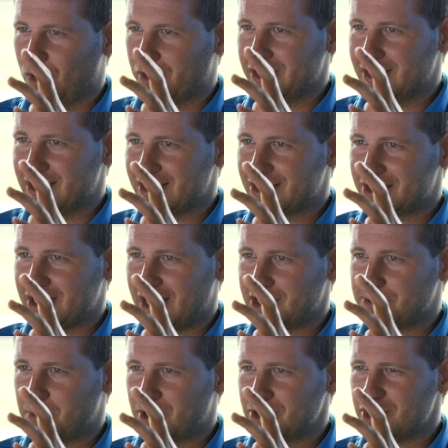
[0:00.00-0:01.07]
one in this
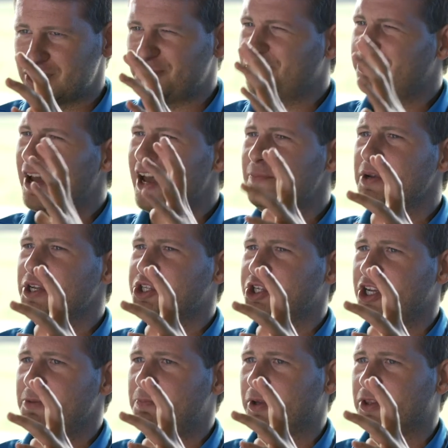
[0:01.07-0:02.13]
test because it's a fair bit
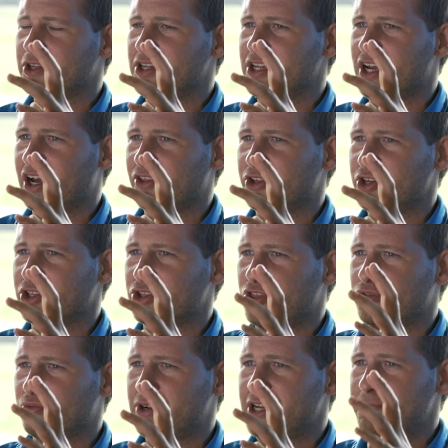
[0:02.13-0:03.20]
cheaper than the other
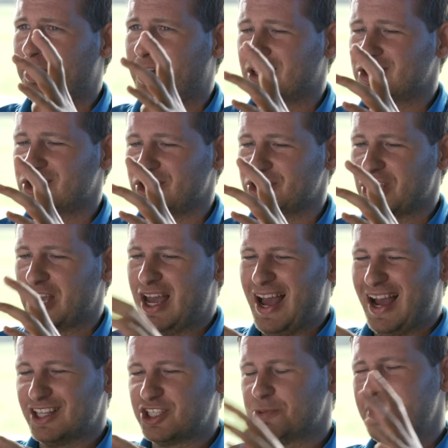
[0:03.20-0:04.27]
3 putters.
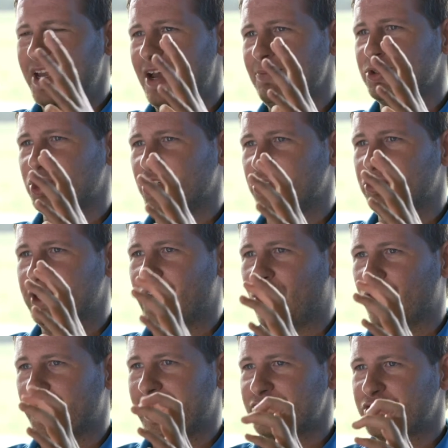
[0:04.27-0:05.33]
And to be absolutely
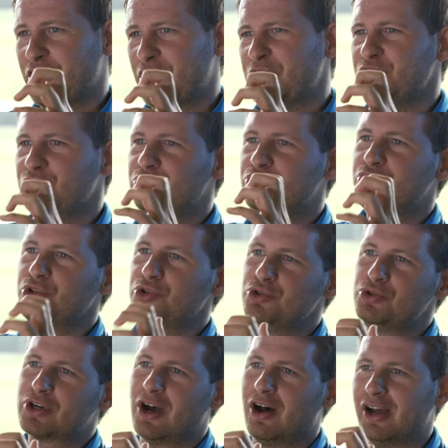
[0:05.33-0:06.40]
honest, you
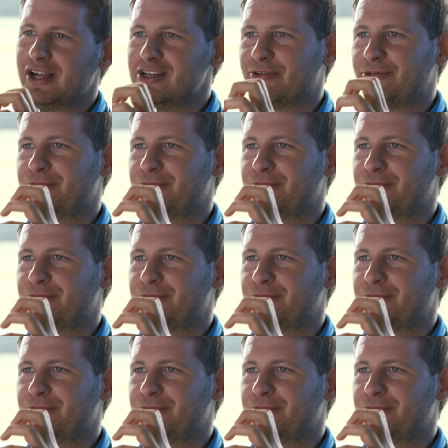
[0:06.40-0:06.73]
do kind of